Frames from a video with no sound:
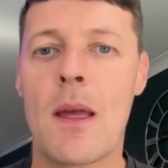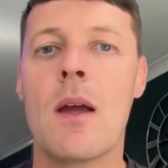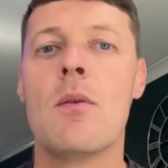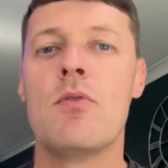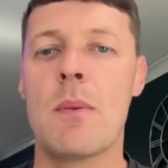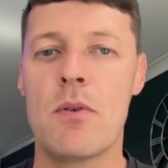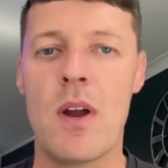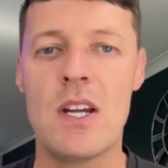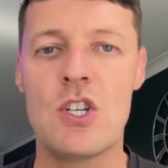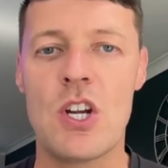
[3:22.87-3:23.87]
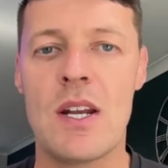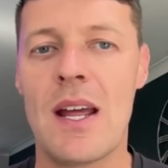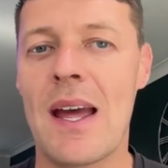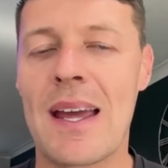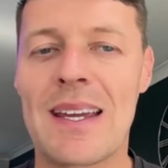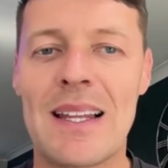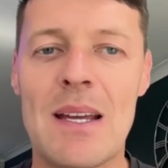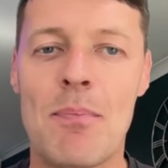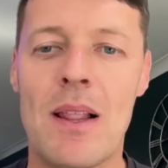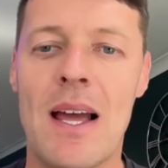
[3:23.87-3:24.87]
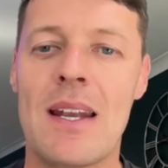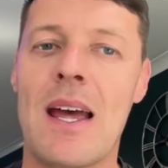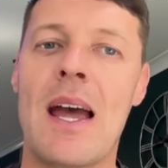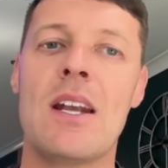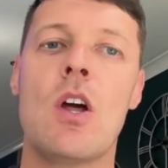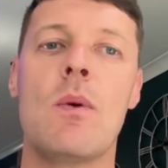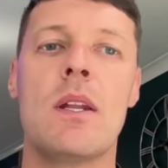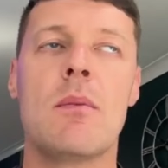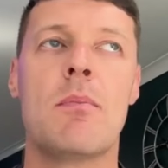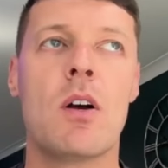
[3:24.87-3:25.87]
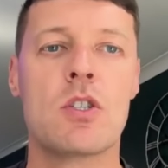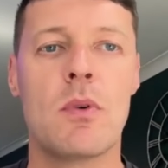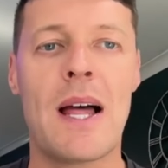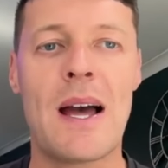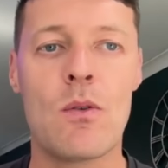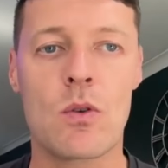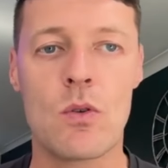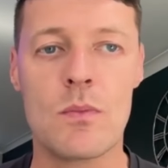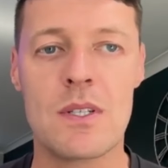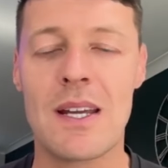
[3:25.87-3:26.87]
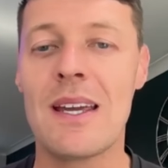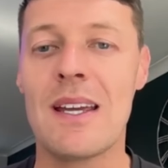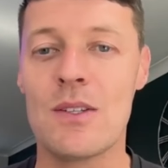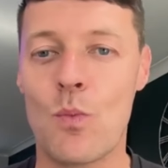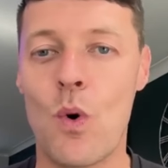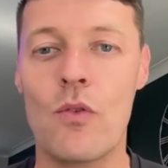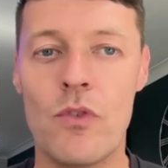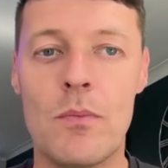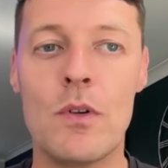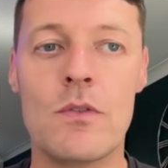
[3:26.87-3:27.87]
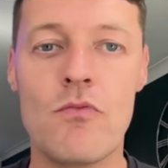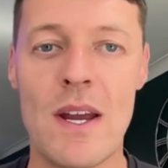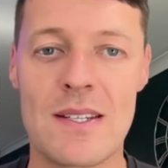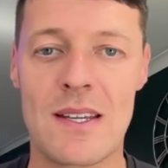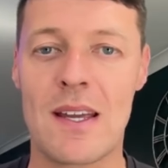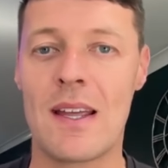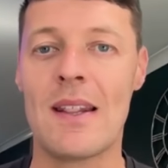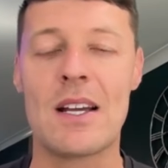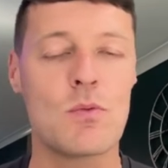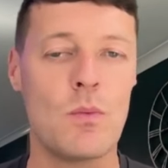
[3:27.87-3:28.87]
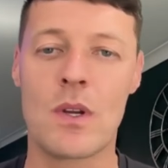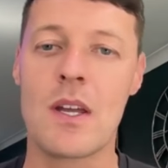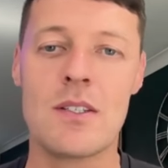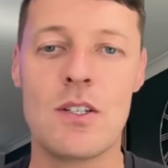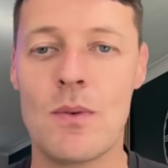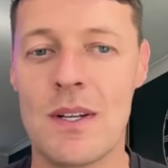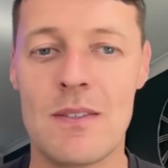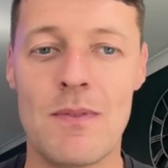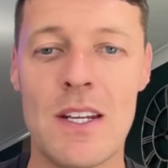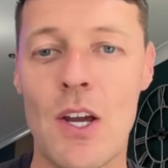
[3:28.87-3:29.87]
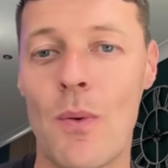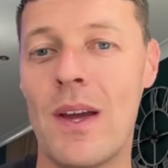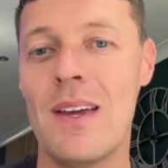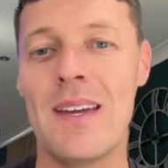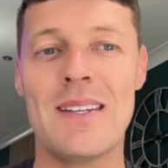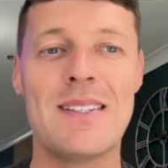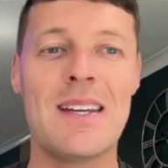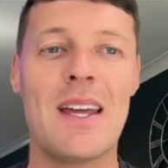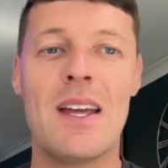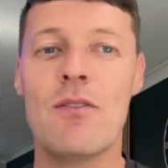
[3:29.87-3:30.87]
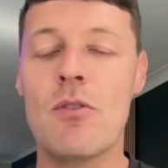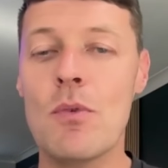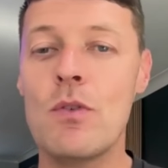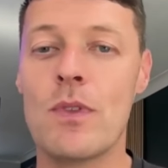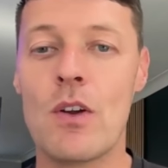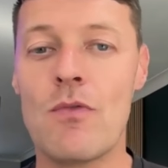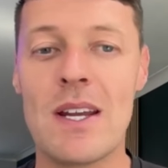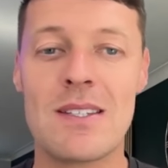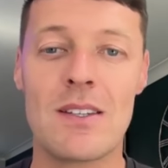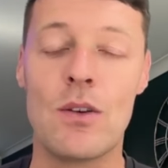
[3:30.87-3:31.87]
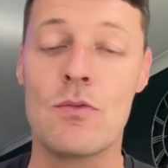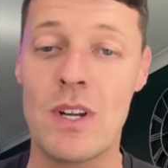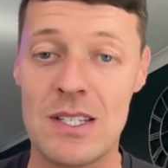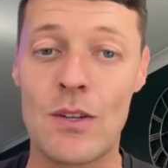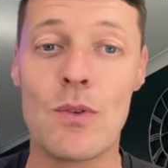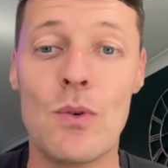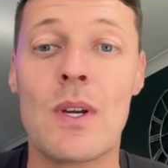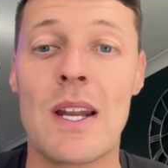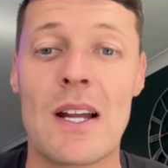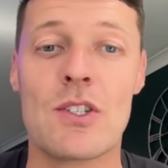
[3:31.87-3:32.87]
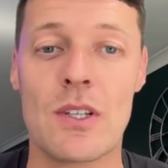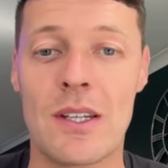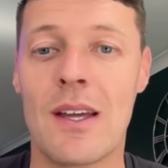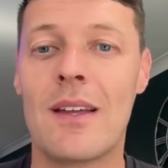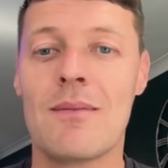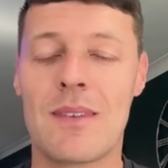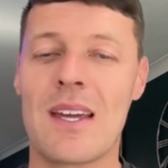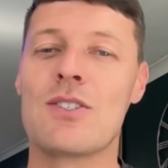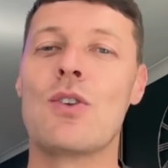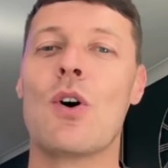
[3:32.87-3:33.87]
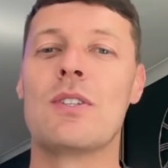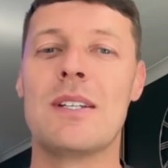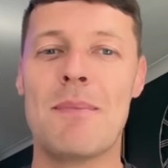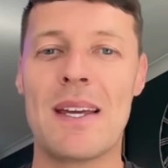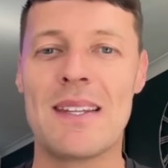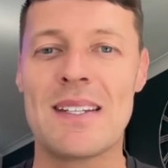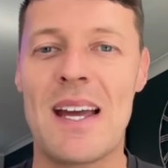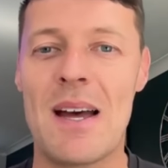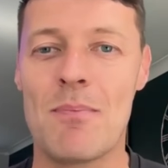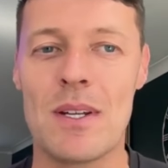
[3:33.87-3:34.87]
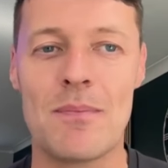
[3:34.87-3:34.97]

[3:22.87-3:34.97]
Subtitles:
Preparation, a clear plan, and knowing the possible outcomes is what removes risk. And that's what we're going to do in this video, is to remove those risks so that you can actually get started and make this happen.